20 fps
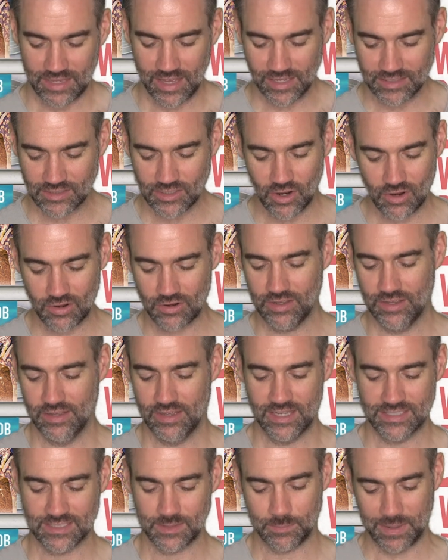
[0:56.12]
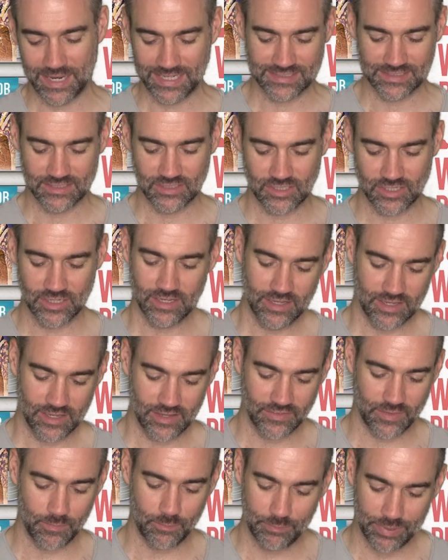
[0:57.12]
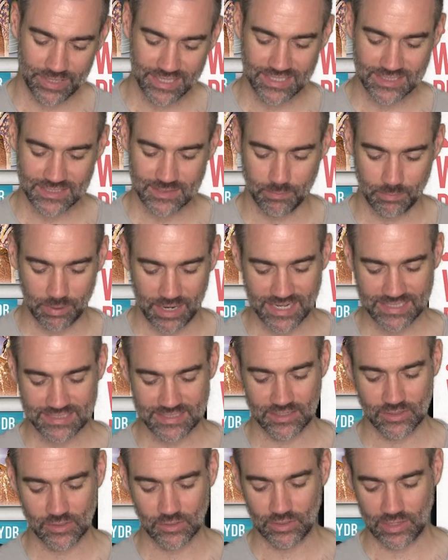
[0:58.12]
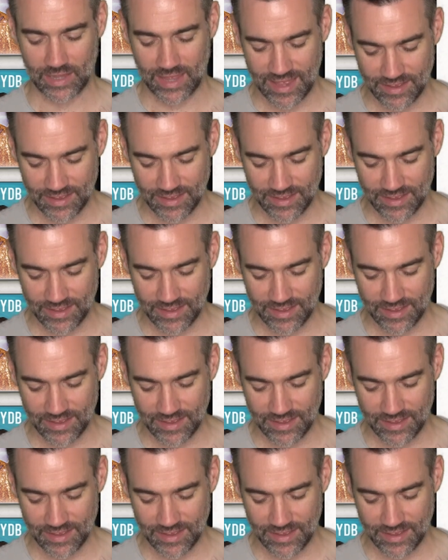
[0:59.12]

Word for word: a dog as a passenger, and the biggest bicycle